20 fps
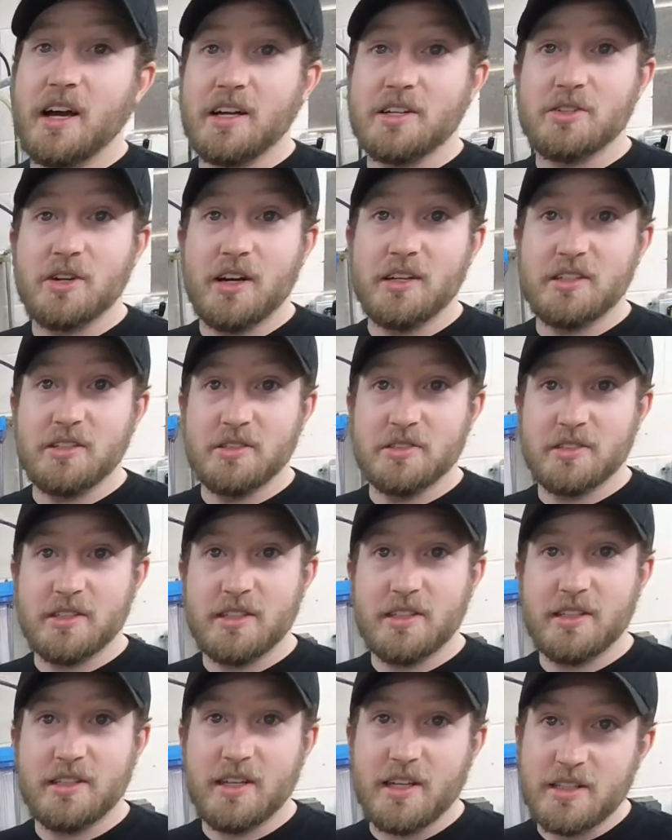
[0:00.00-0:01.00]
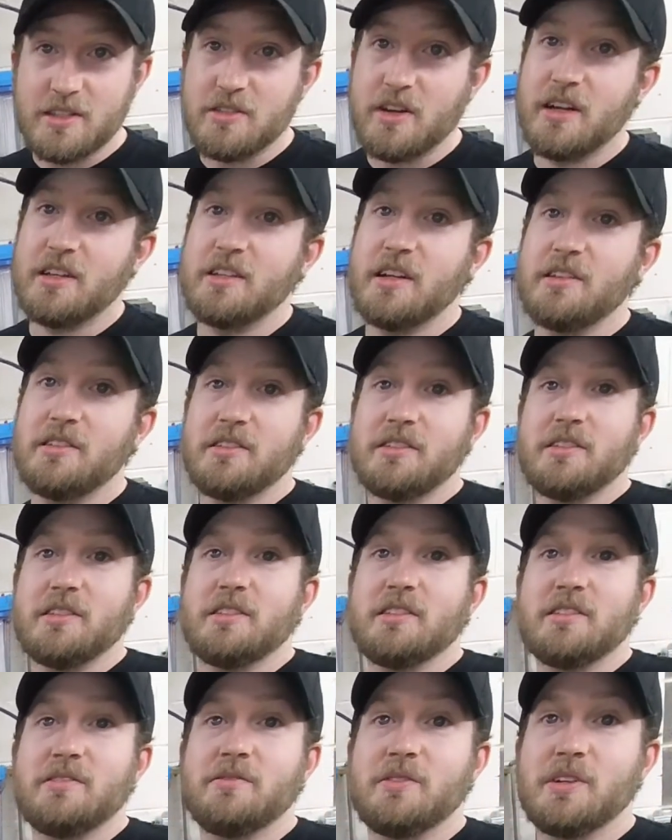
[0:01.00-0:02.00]
I tried using it. I tried
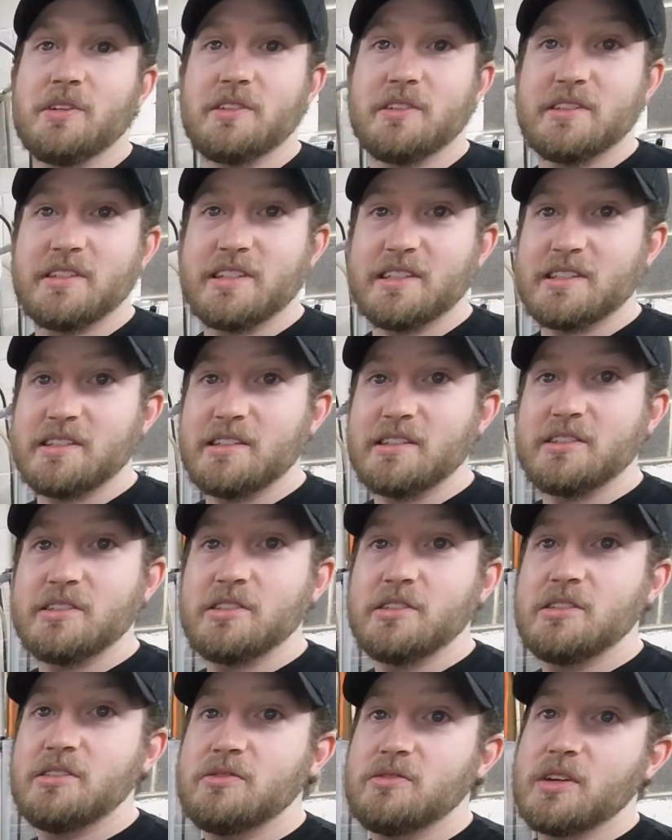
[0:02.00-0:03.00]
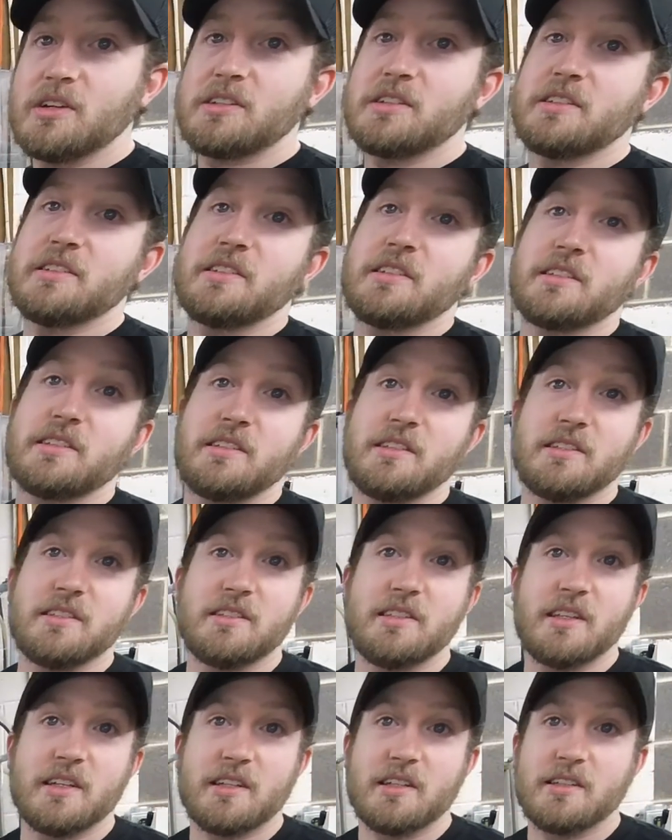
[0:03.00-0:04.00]
using version 62, version
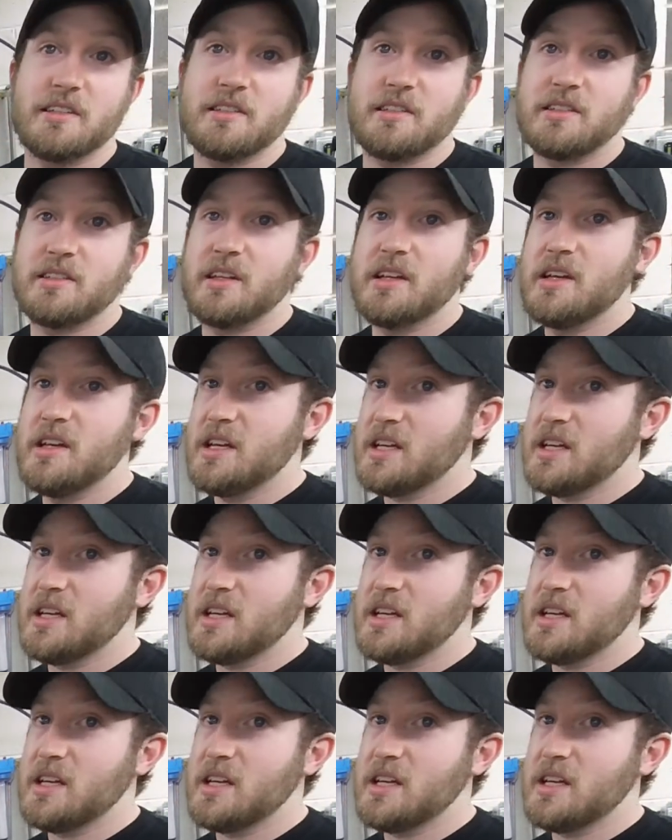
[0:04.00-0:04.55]
66.